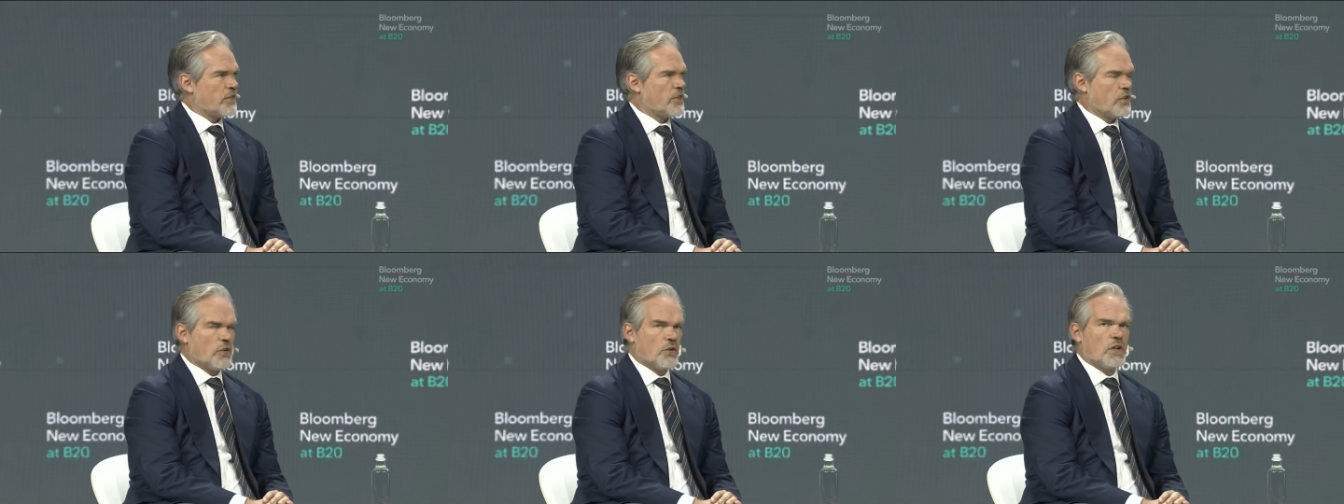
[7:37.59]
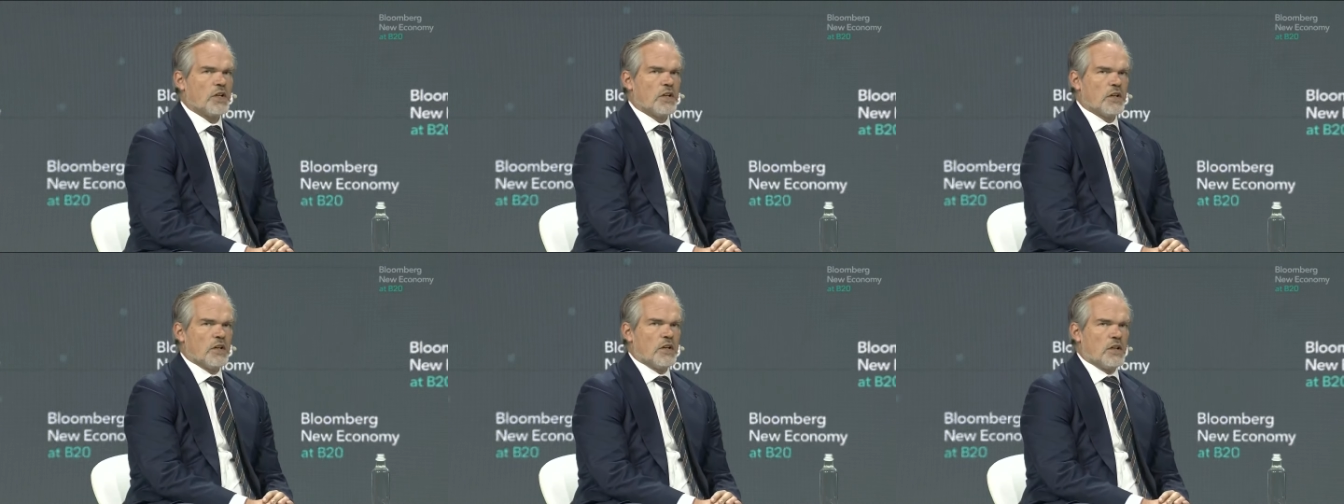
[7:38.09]
So
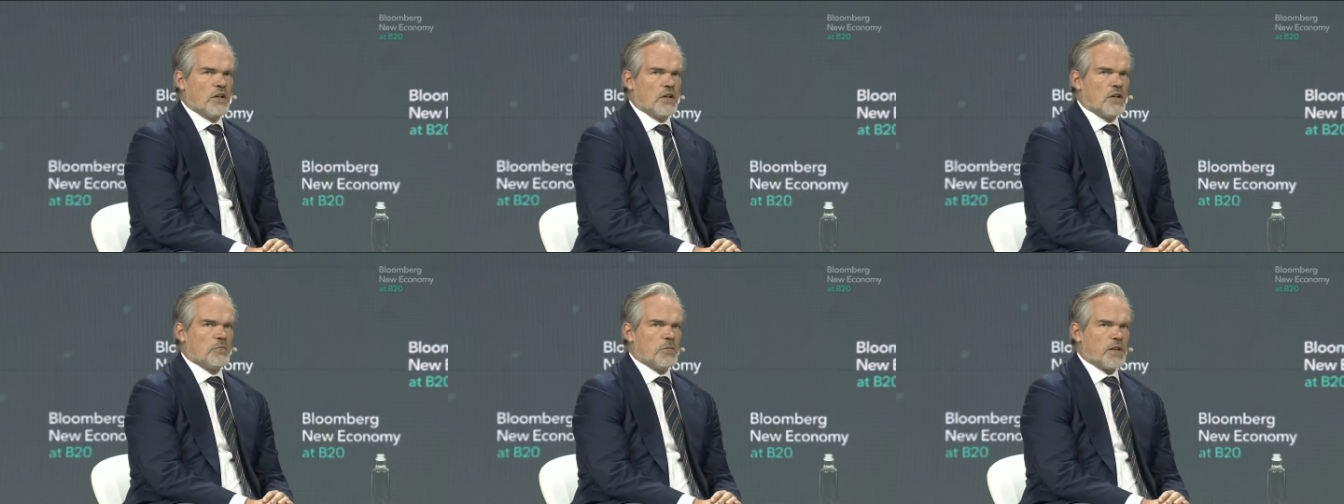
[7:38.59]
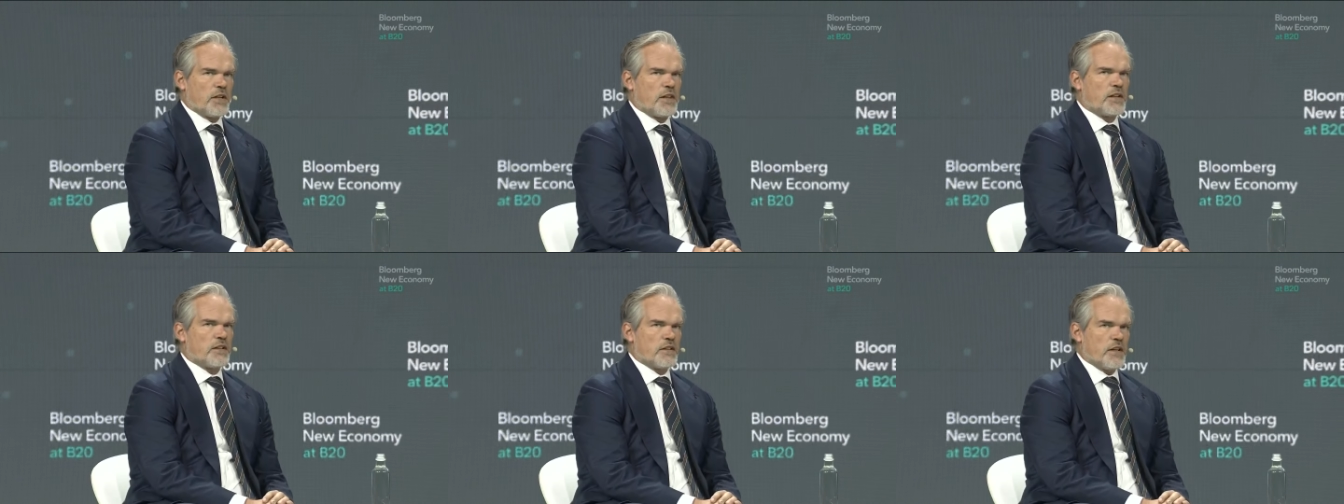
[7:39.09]
I
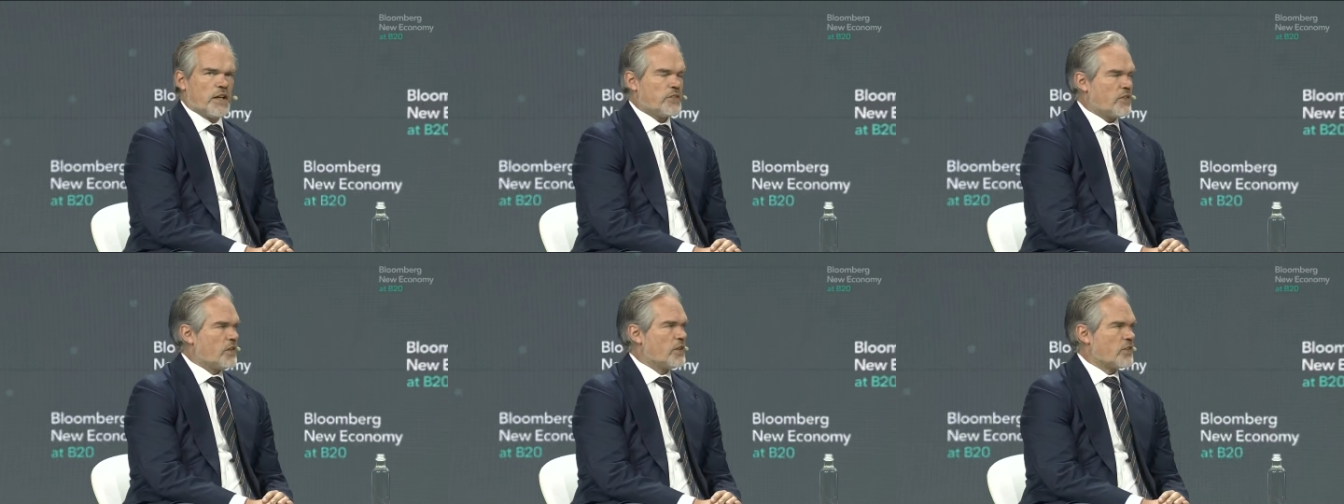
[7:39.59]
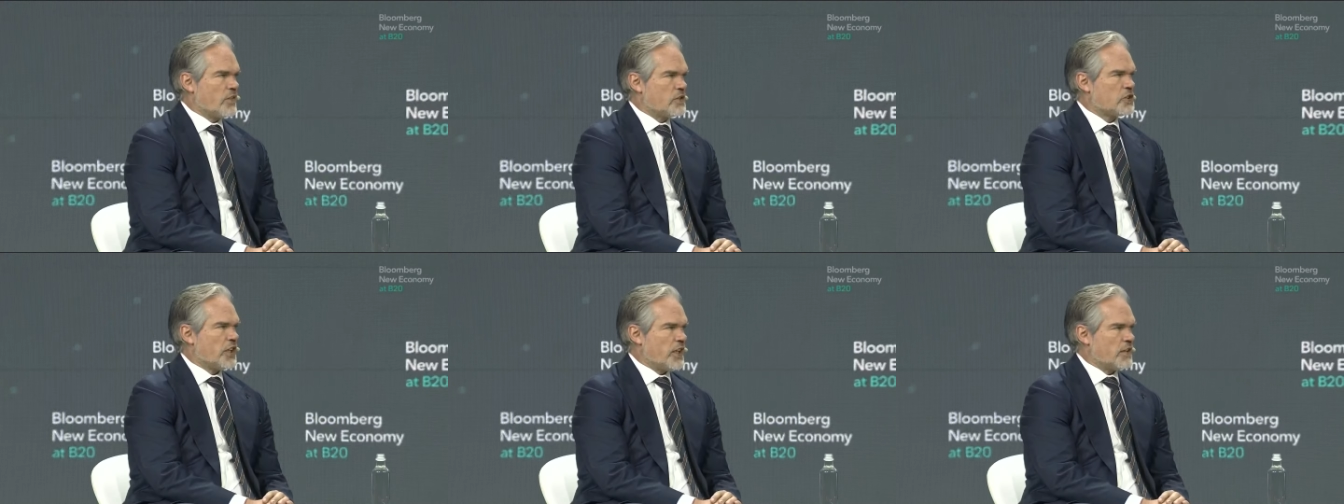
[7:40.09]
think it's a
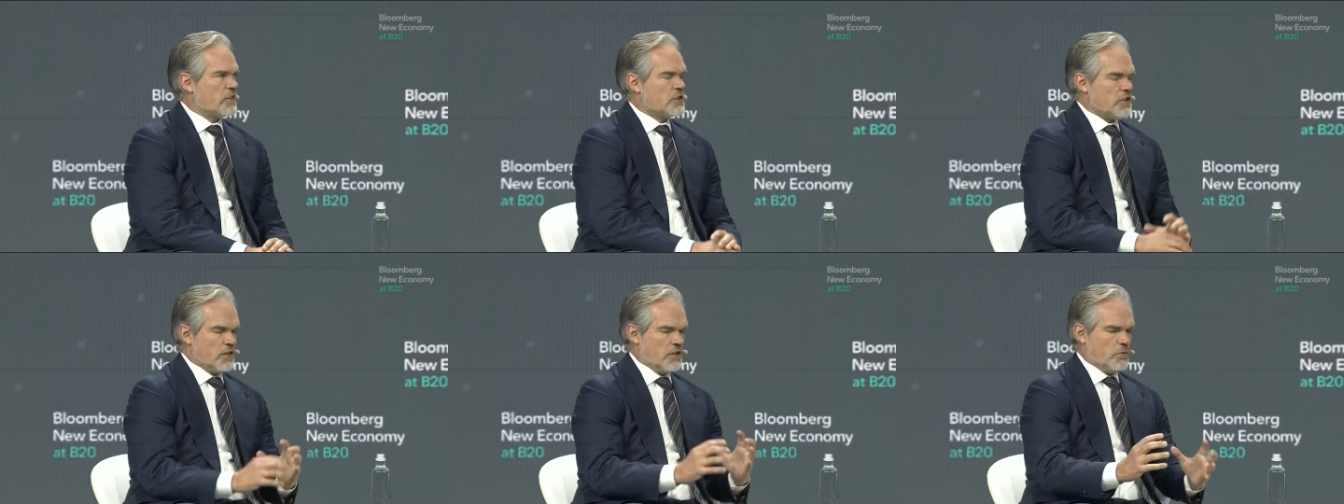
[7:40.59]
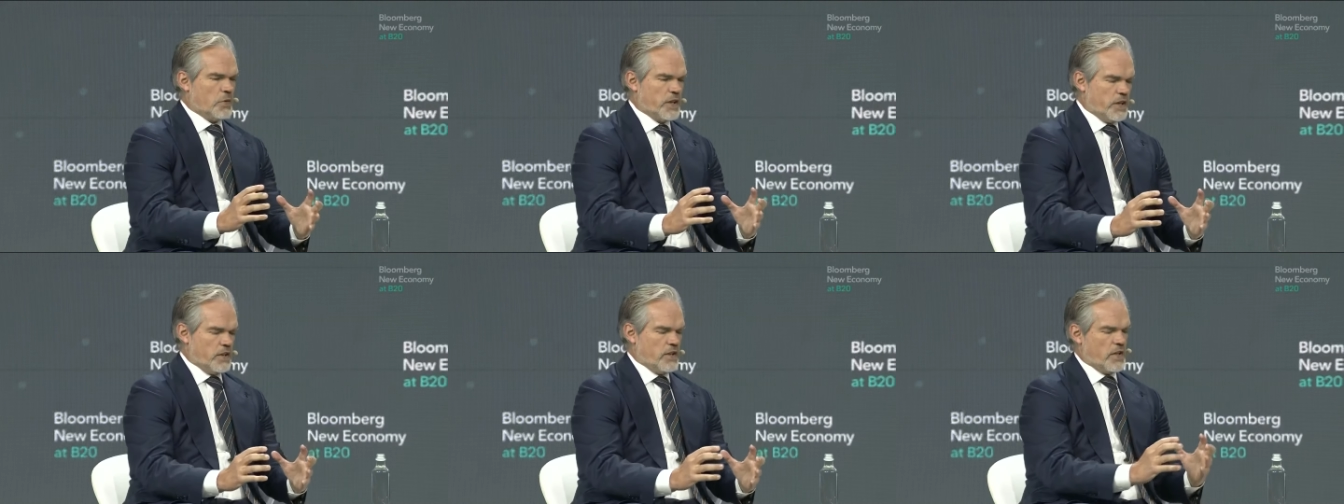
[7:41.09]
challenge in the
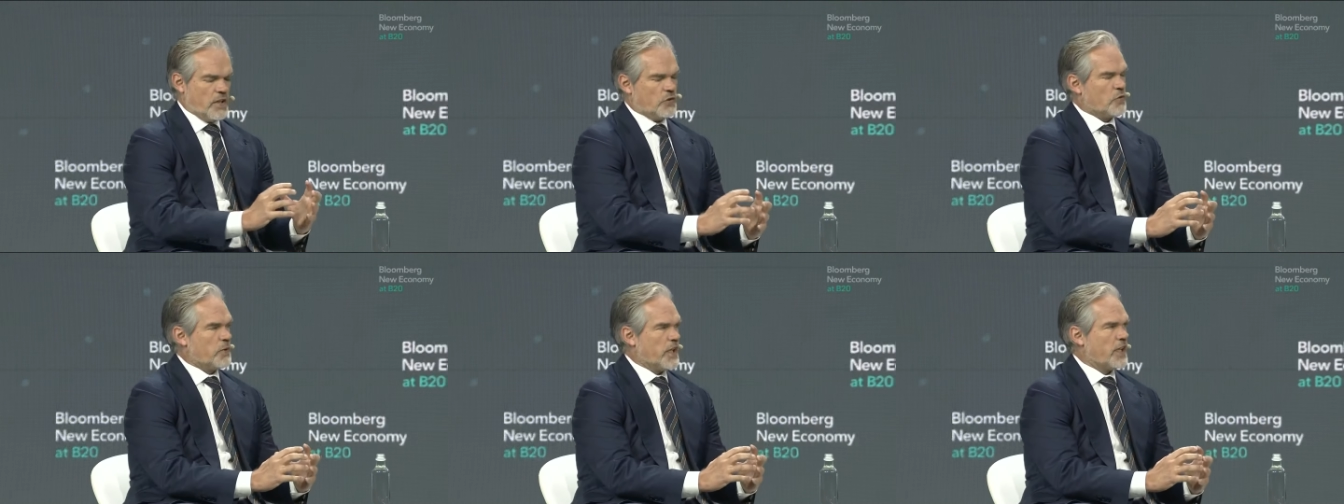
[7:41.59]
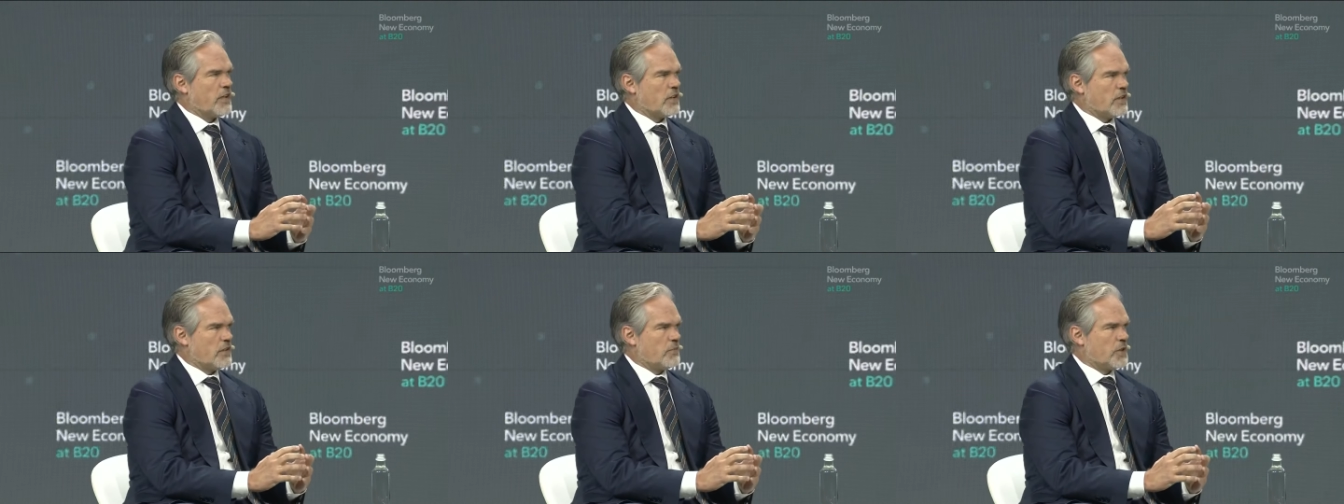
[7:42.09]
way, how do we
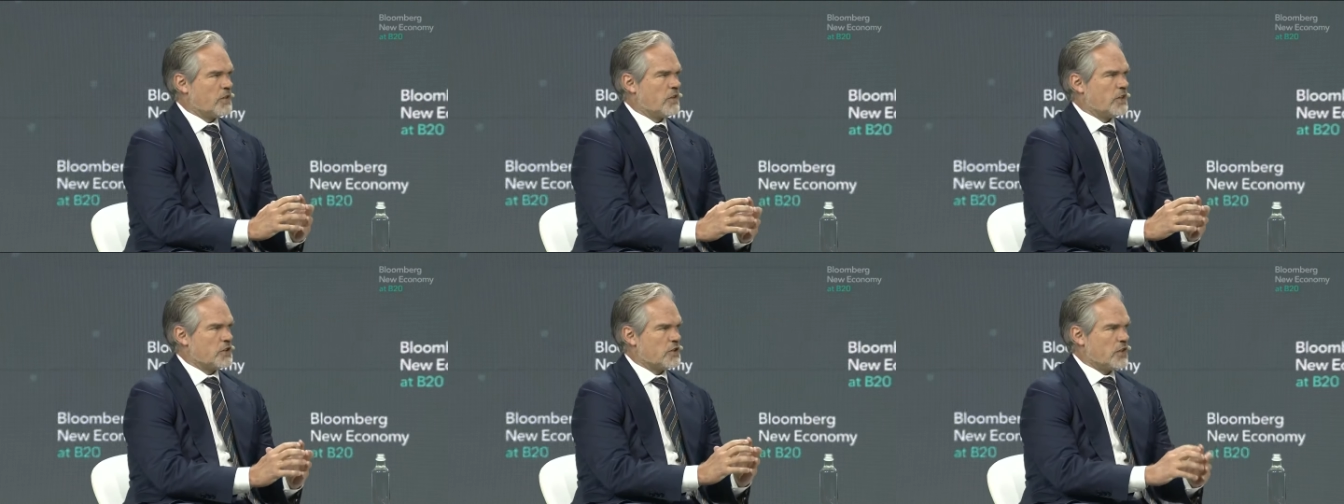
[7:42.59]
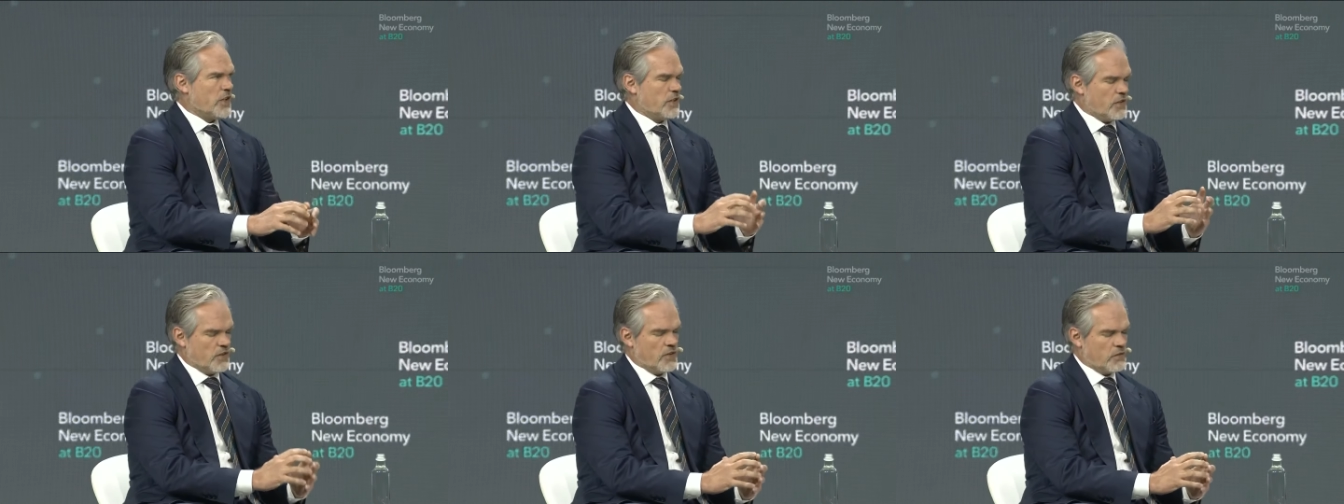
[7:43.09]
handle immigration and
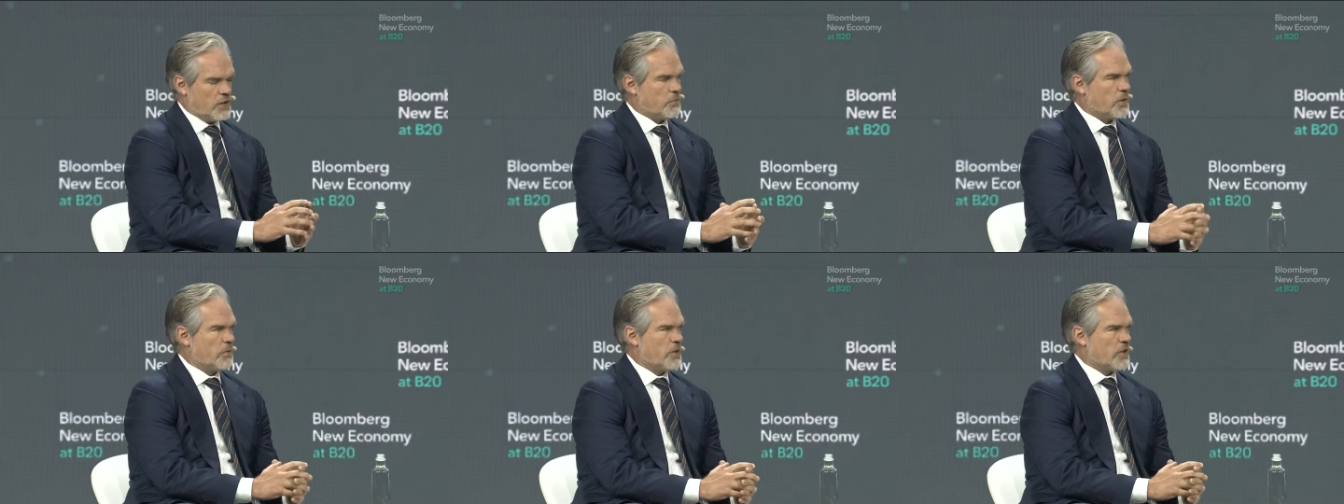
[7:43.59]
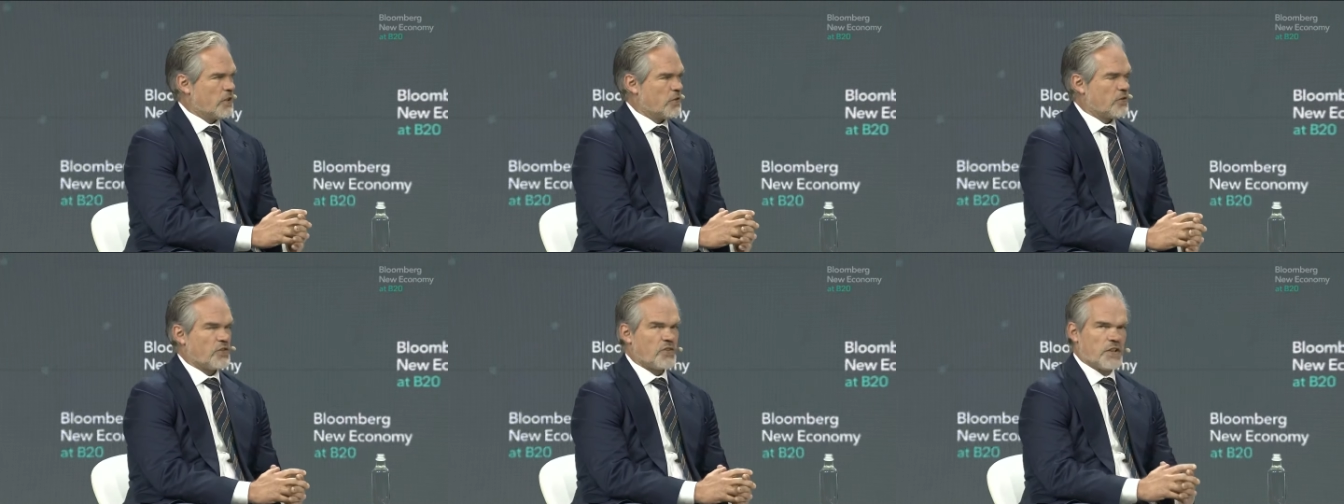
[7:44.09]
integrate people in our
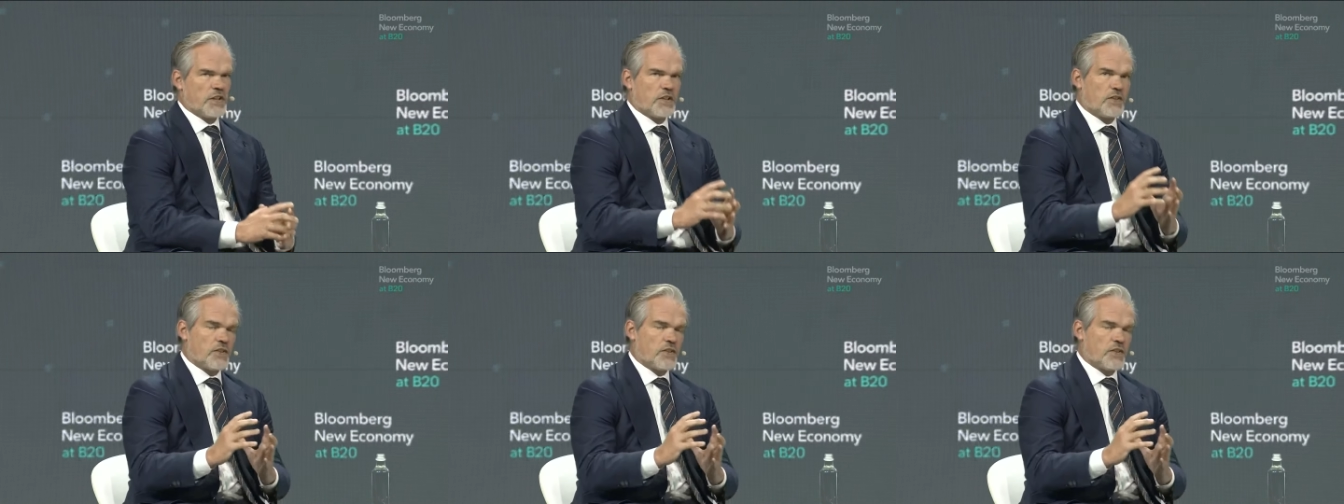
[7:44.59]
societies?